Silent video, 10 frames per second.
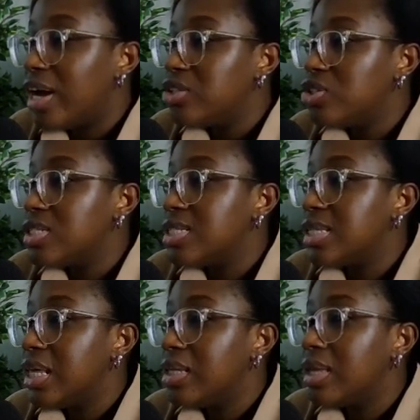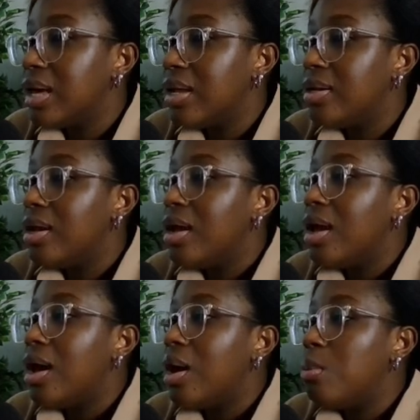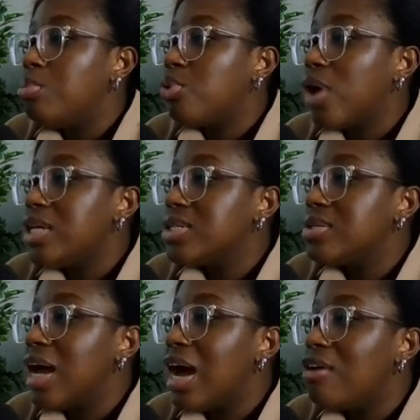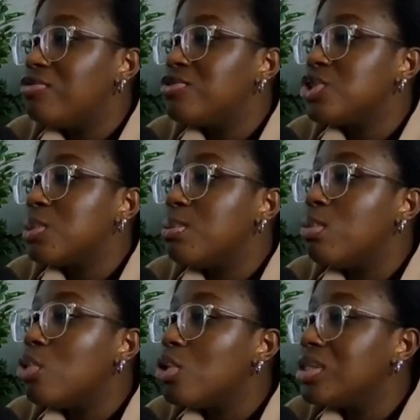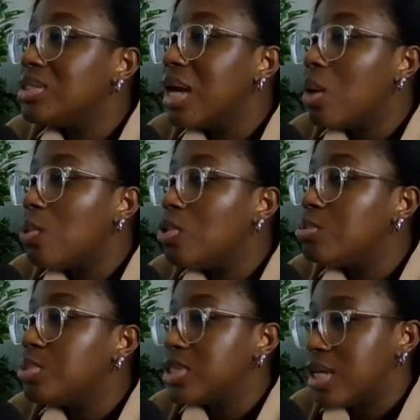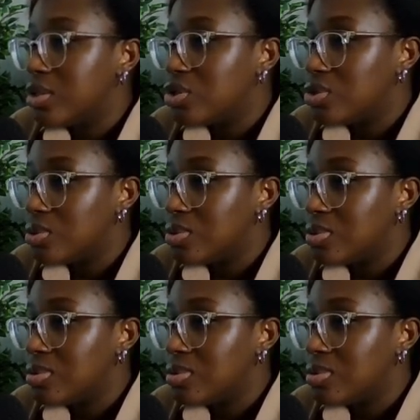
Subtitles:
I just think that price could have some more downward potential.